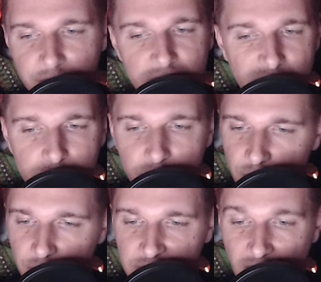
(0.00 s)
the same
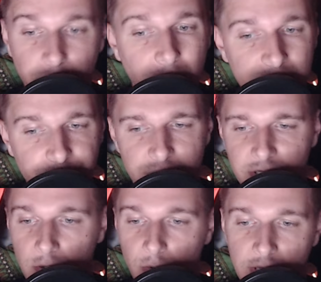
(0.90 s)
socionics type
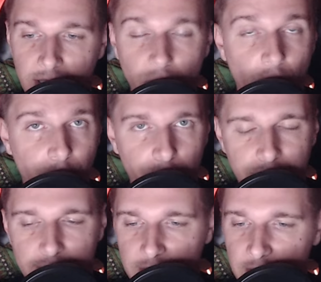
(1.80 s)
manifest, look like,
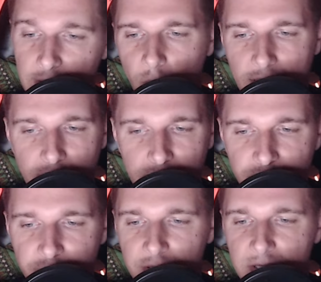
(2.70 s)
operate?
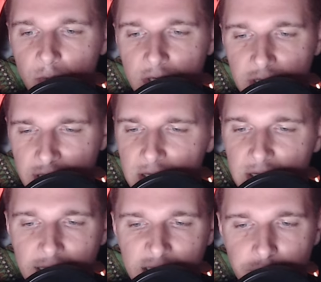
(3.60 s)
LIE filter whether he is an
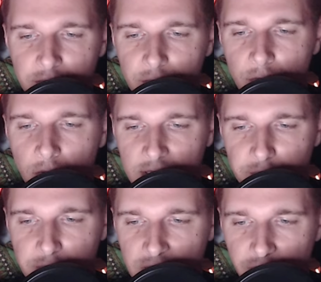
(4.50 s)
SP3 or
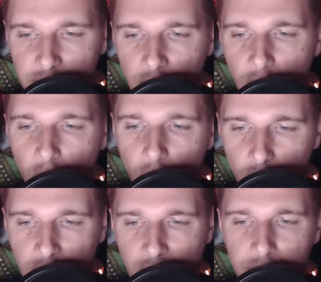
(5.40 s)
SP7,
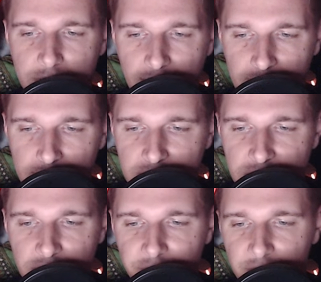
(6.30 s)
or how an
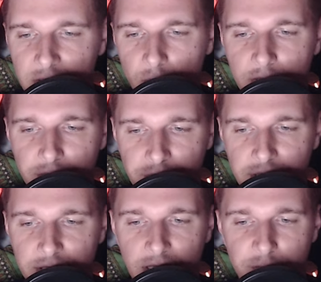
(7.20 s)
LSE filter whether
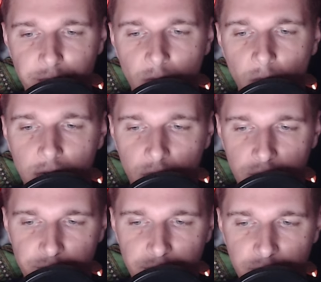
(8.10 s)
he is SP1 or
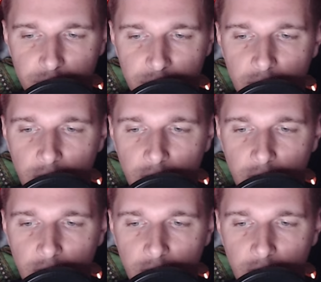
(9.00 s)
SP3.